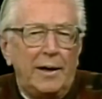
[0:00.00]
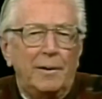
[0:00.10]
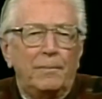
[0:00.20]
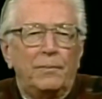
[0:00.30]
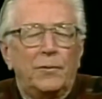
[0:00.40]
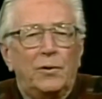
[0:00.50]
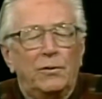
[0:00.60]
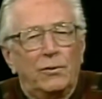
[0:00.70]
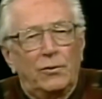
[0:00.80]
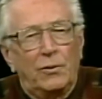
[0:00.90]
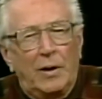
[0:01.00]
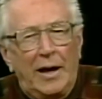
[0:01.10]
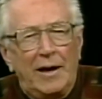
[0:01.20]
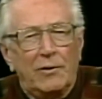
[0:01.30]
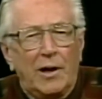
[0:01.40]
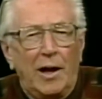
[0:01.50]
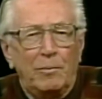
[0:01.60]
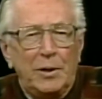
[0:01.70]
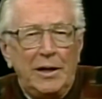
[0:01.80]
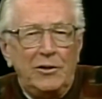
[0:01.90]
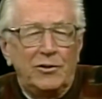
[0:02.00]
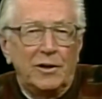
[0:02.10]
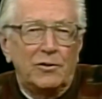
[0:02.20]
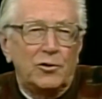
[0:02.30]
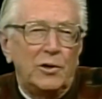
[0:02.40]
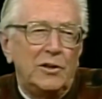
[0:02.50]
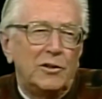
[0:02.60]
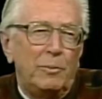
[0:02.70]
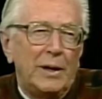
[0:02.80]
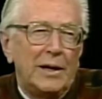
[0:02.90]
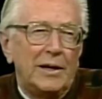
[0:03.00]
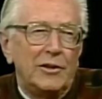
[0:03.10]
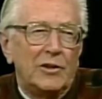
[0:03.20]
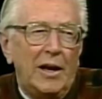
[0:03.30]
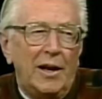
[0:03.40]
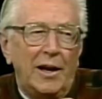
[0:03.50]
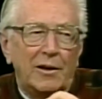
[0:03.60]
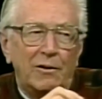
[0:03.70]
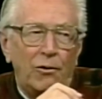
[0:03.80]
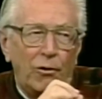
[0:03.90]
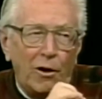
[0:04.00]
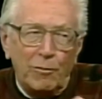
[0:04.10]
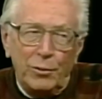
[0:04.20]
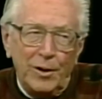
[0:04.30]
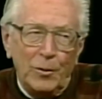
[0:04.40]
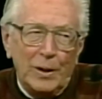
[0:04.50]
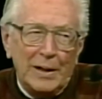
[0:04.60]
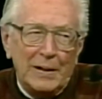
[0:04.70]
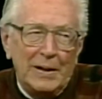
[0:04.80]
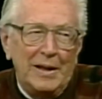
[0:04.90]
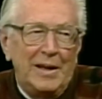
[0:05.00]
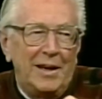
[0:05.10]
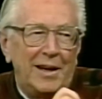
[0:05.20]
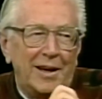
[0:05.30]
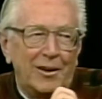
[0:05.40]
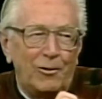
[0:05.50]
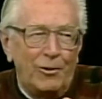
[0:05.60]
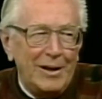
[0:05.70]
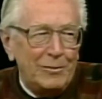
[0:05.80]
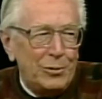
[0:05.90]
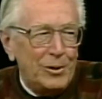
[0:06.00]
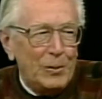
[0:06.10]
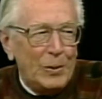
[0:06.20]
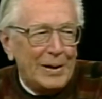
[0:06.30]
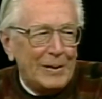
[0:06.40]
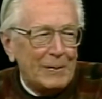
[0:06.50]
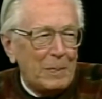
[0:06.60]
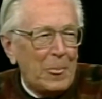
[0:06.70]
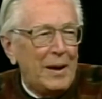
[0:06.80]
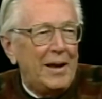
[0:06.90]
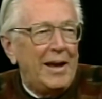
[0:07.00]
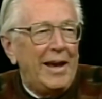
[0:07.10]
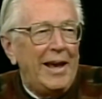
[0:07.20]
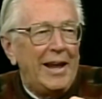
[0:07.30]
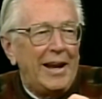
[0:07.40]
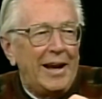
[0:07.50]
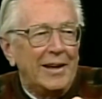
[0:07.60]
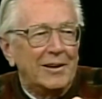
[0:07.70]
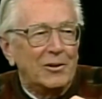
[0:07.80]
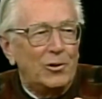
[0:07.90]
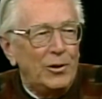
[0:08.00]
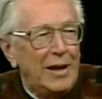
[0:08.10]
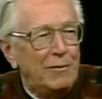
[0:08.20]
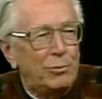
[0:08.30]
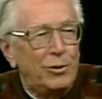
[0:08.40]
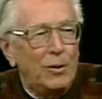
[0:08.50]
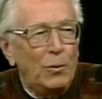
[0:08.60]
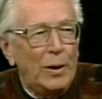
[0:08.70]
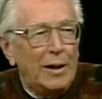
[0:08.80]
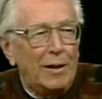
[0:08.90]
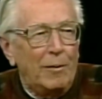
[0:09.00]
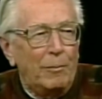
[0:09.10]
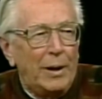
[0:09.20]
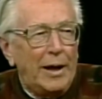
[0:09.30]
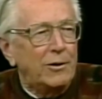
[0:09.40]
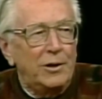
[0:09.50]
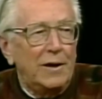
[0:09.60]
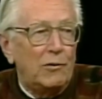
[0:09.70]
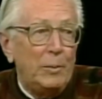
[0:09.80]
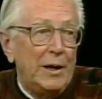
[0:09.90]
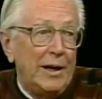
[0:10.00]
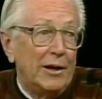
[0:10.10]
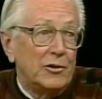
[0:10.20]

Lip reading: I have a combination of strange abilities. I can draw pretty well, and I can write pretty well, and I can create pretty well, but I could never be an